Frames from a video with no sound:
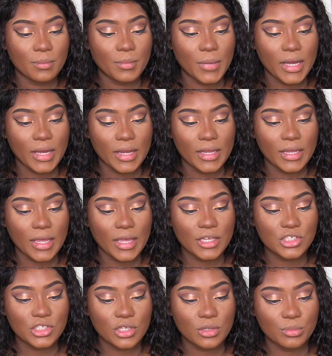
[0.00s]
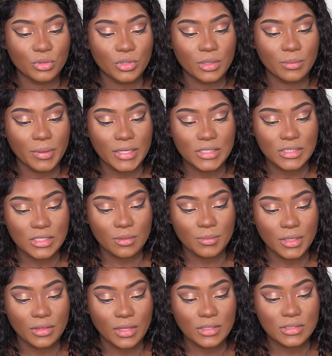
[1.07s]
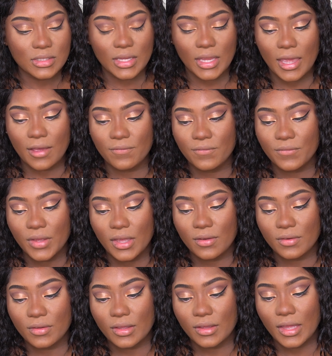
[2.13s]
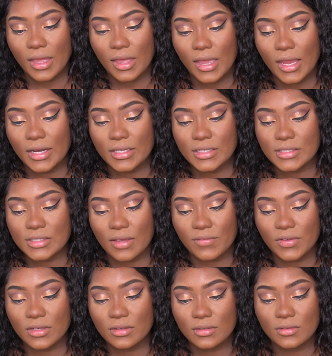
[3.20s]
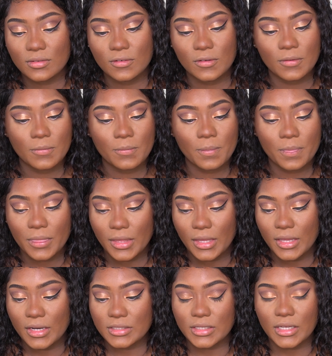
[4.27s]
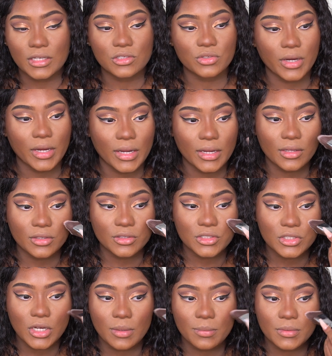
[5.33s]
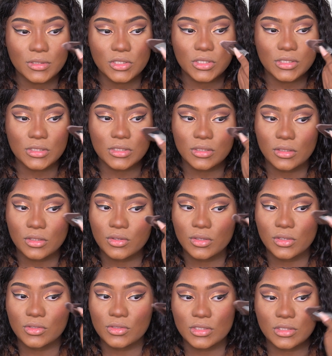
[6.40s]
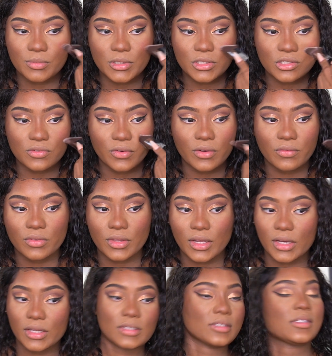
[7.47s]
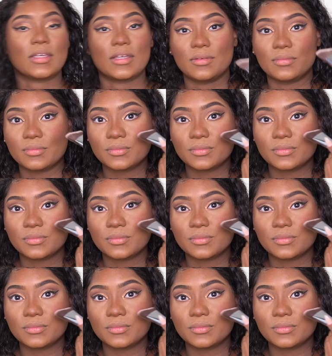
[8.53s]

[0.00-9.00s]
my Edge Kabuki by Sigma. That's the F eighty-seven, and it's like a triangular shape. It's just, you could use these brushes for everything, honestly.